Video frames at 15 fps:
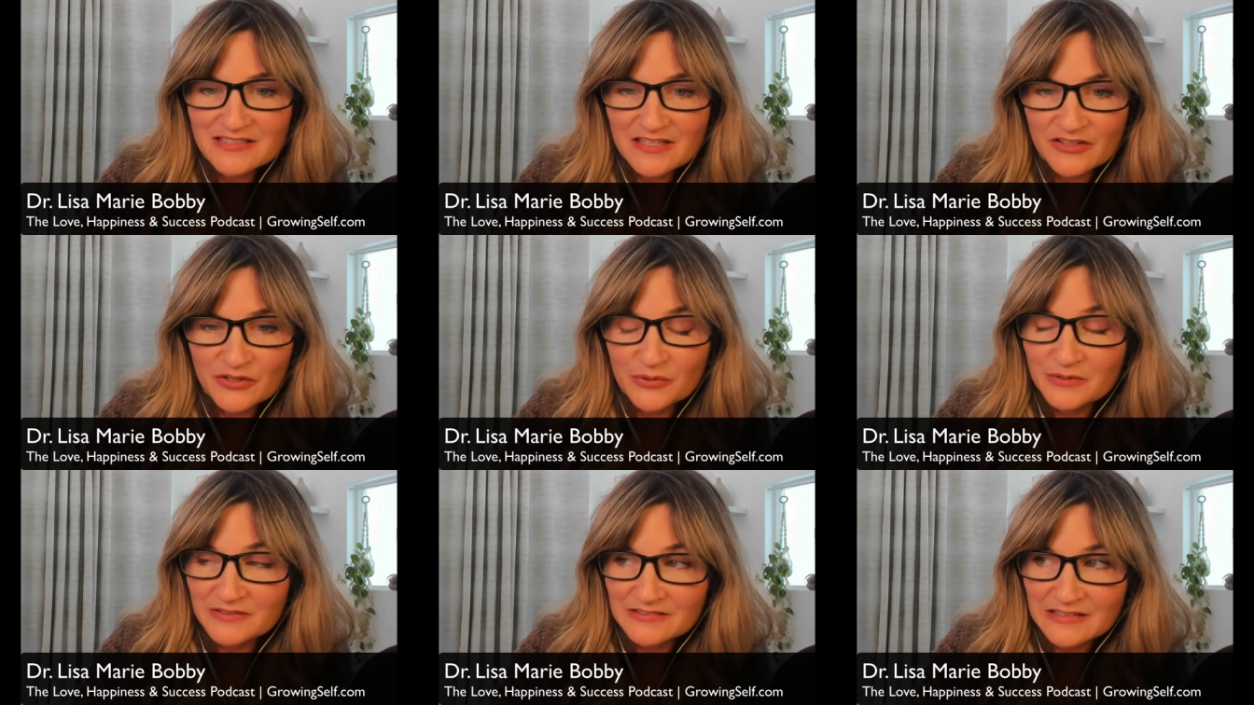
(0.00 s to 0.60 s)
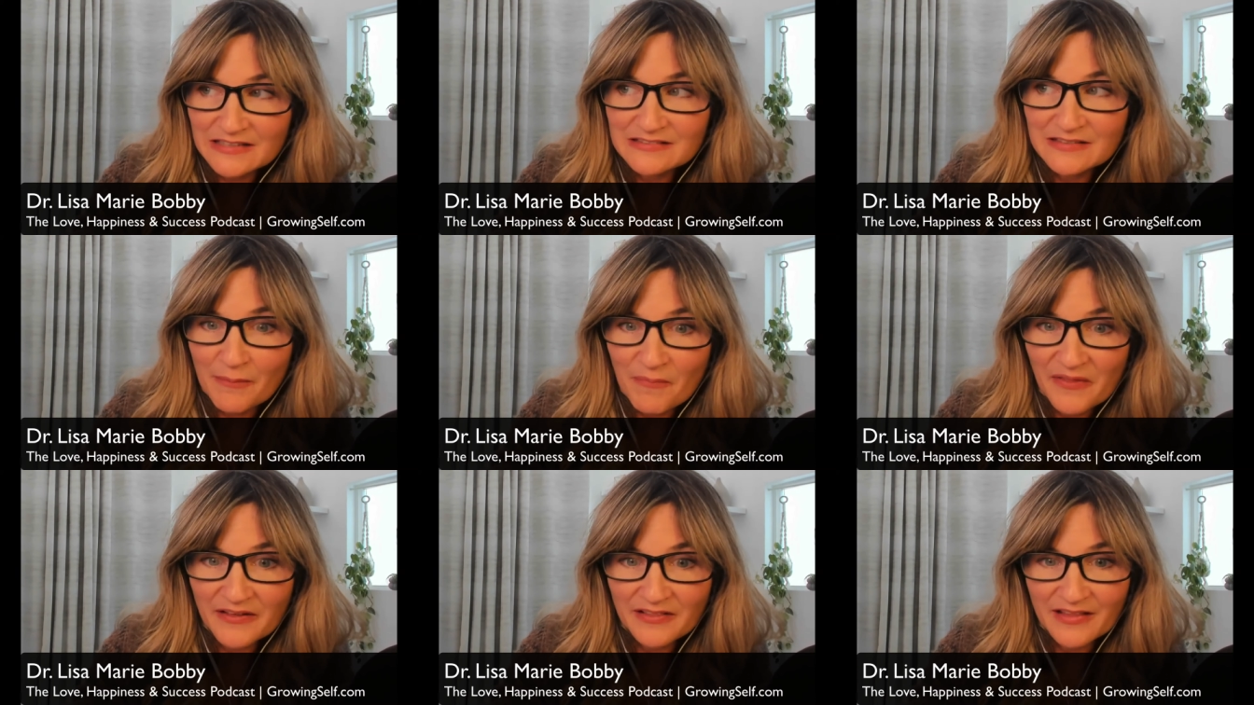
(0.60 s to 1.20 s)
to you and said
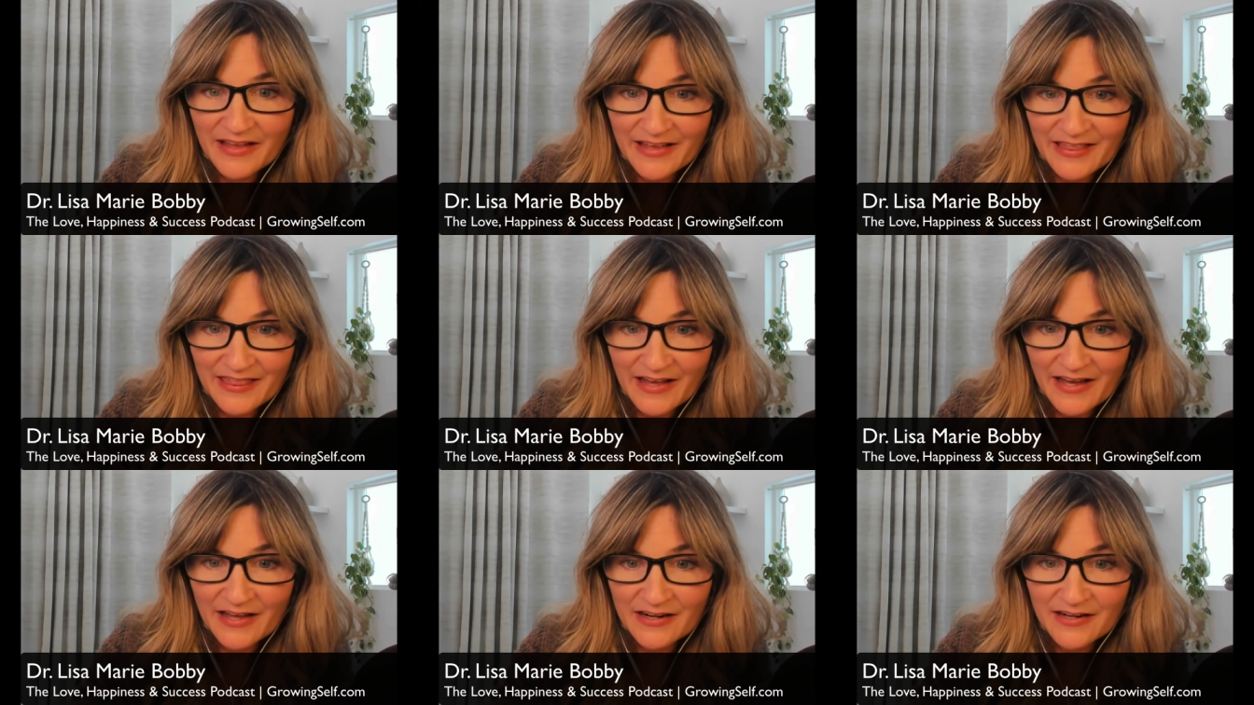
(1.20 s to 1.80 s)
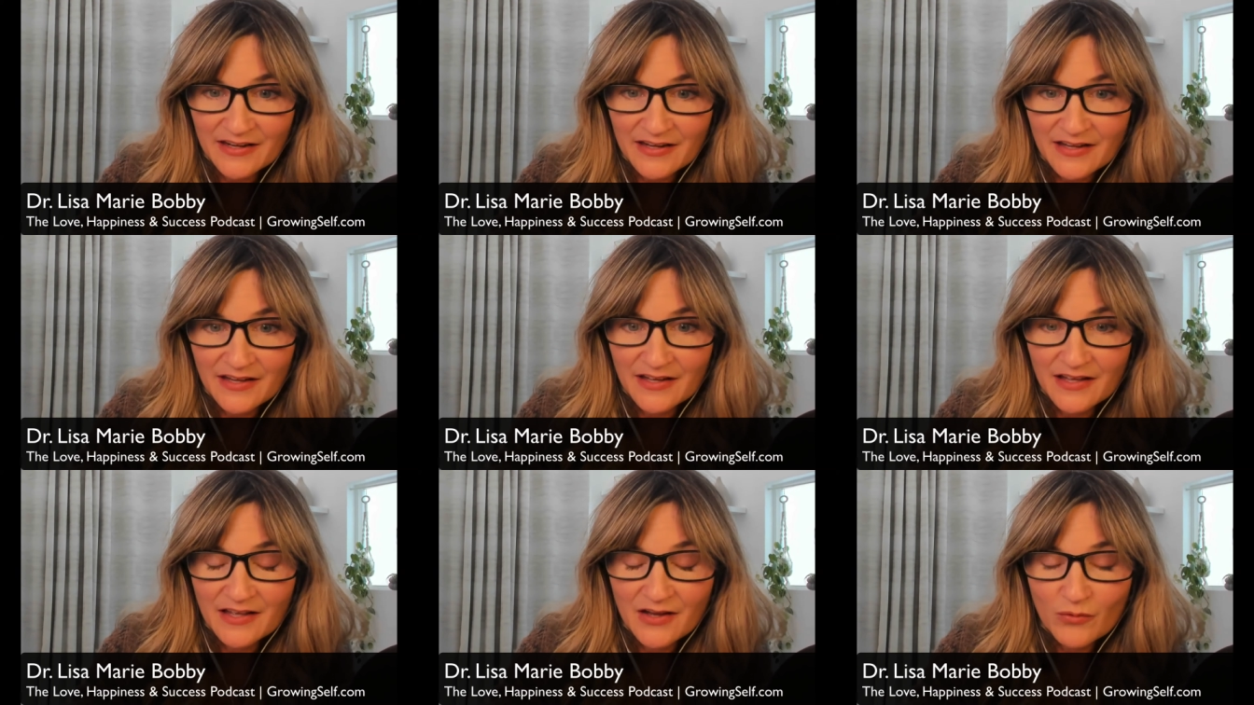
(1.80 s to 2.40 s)
something like that,
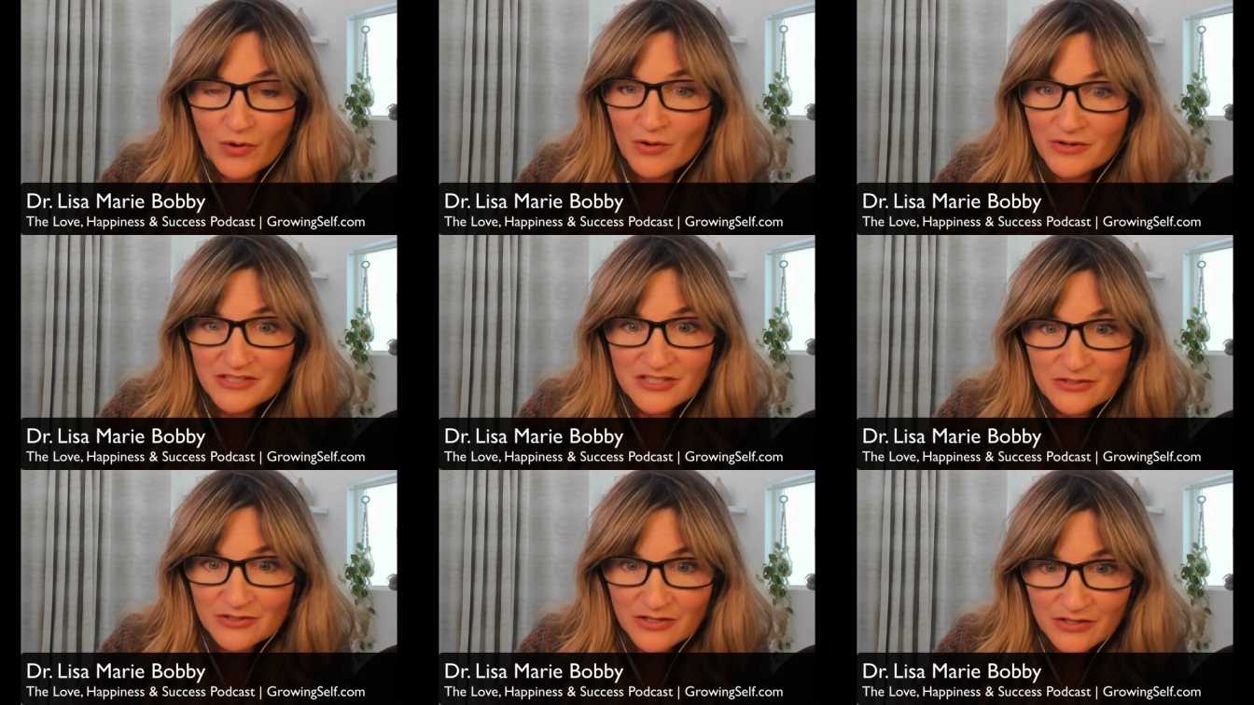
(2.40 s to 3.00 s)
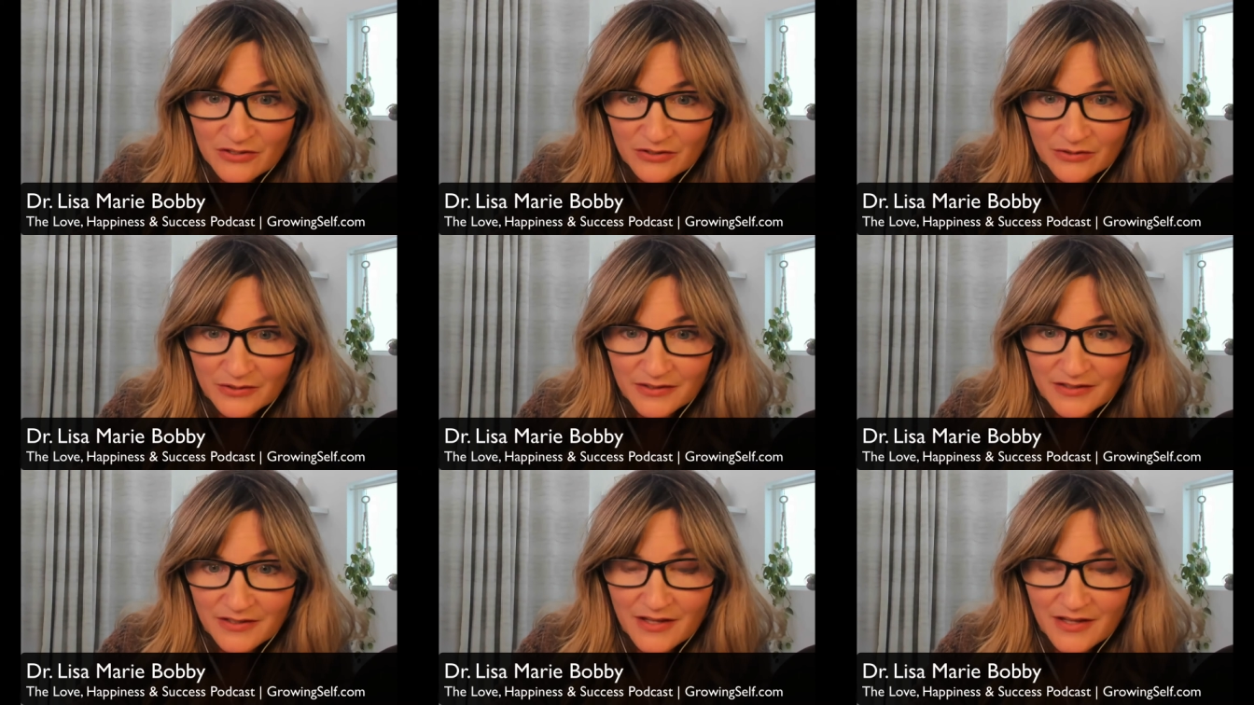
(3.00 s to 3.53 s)
what would you do?